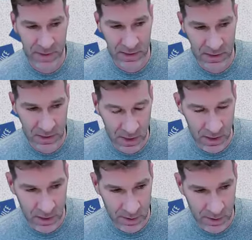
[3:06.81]
the
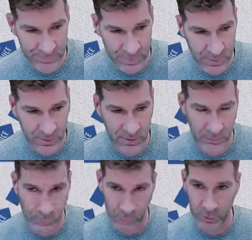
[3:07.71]

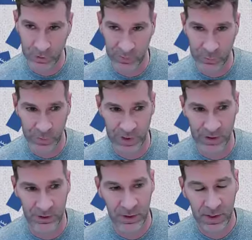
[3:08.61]
rule of the
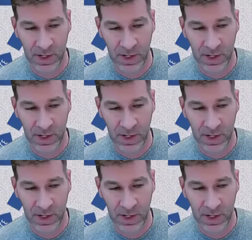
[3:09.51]
real,